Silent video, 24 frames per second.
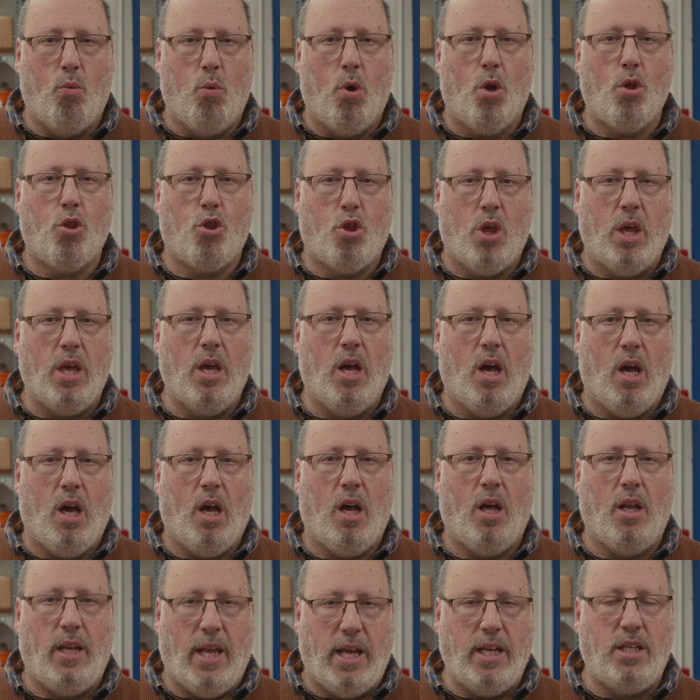watching
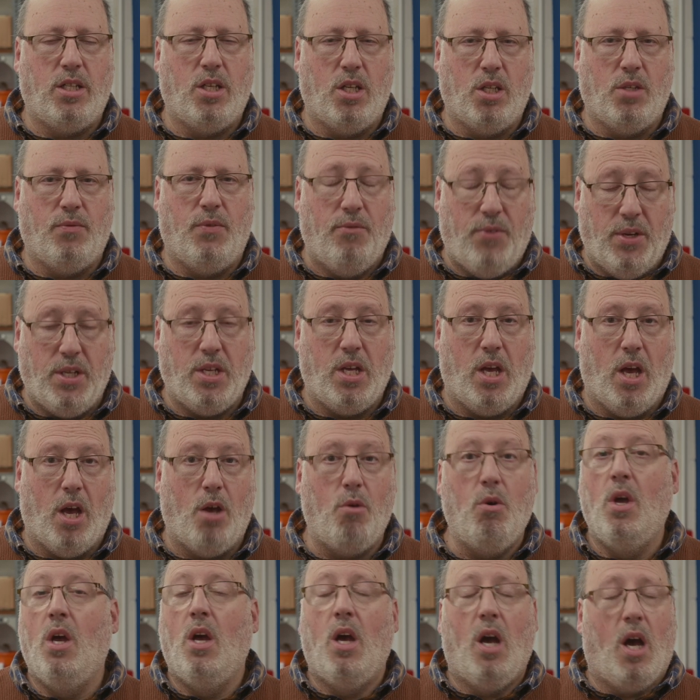our latest video.